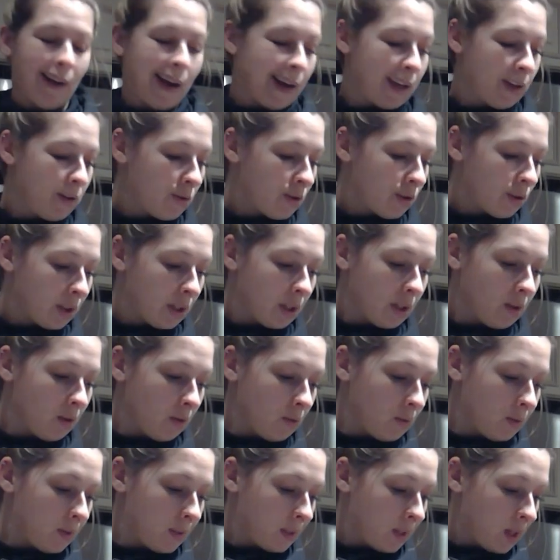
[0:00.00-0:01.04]
usually
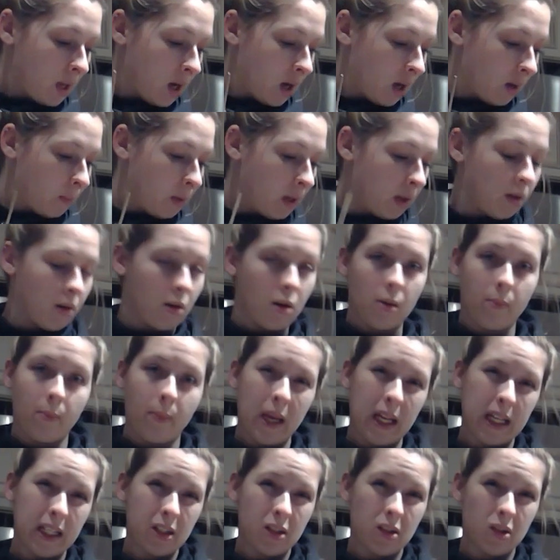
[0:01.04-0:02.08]
use either a
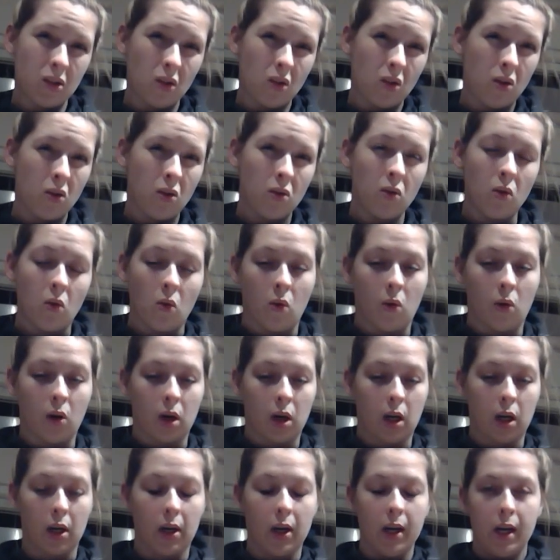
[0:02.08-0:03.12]
pencil
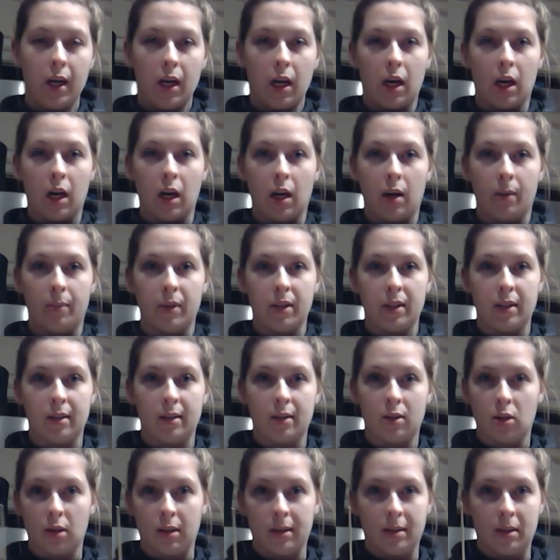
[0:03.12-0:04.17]
or this
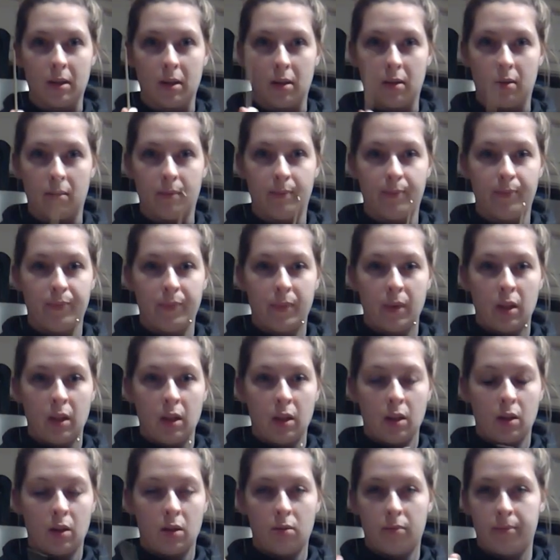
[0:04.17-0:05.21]
is just a
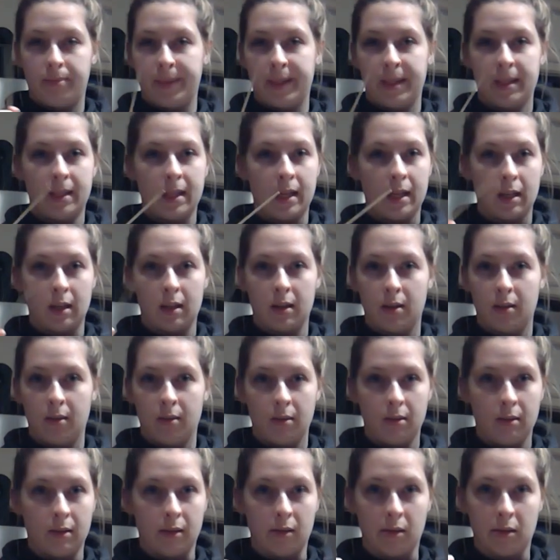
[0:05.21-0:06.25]
stick,
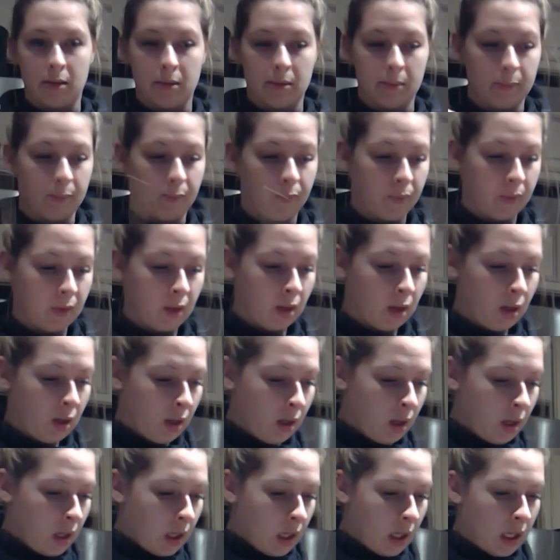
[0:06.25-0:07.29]

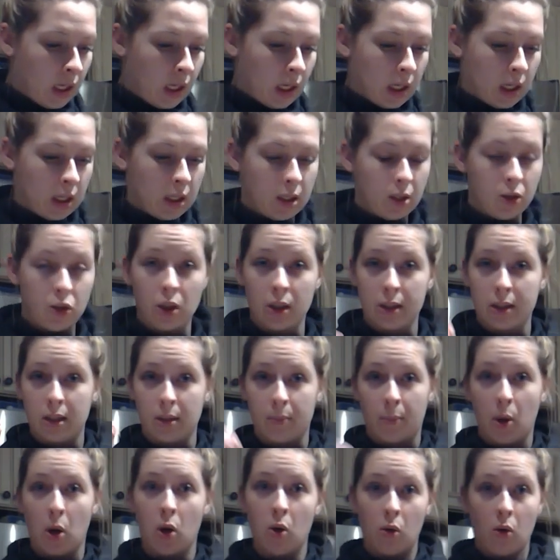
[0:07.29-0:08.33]
and just to
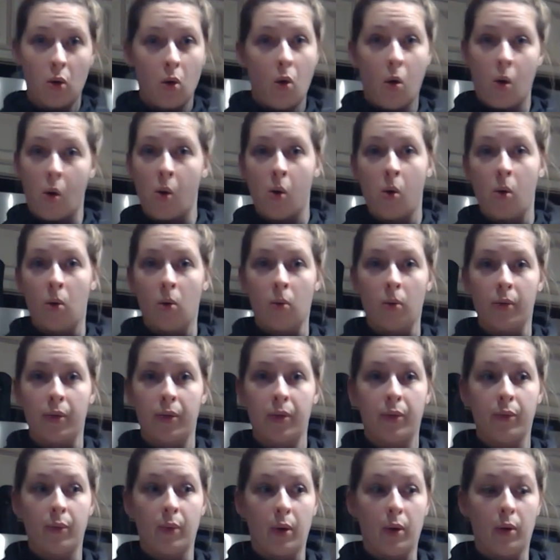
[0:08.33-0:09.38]
poke a hole
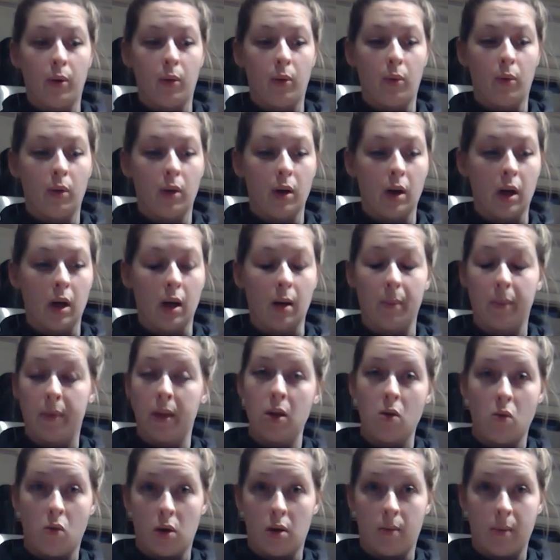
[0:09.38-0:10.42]
through the
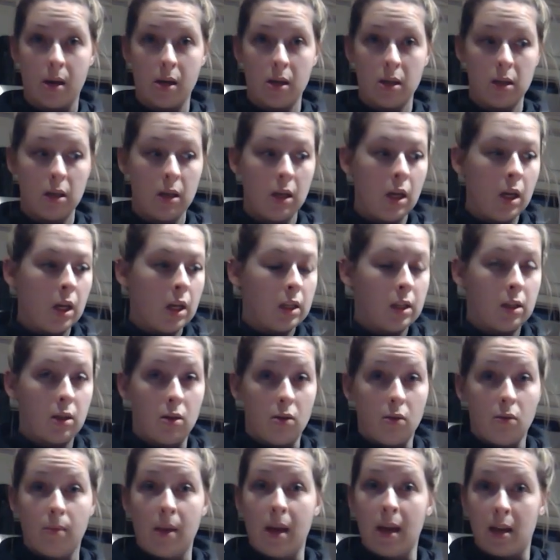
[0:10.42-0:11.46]
ornament
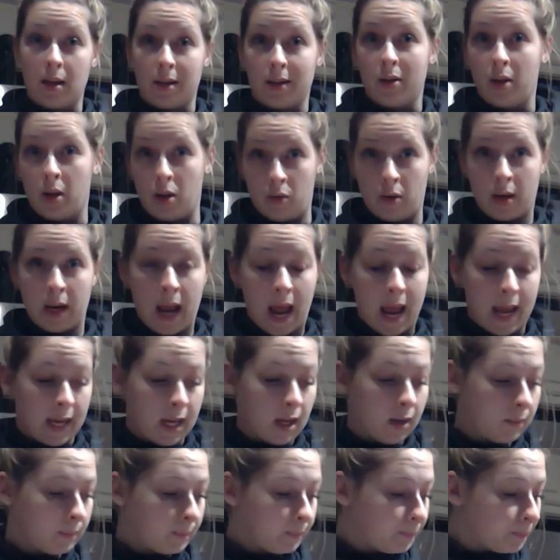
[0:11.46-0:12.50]
to make it so that you can hang
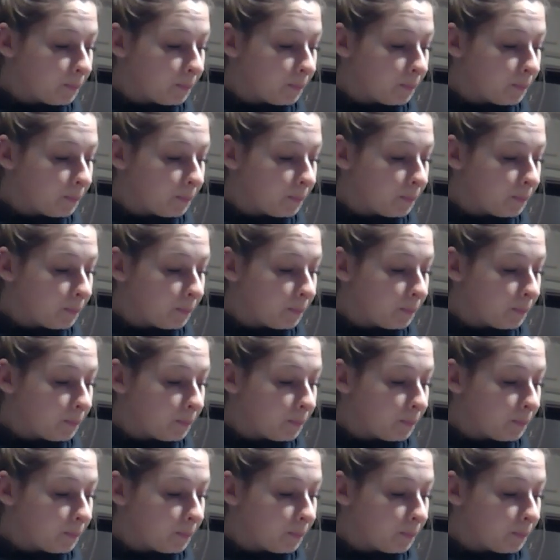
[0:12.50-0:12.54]
it.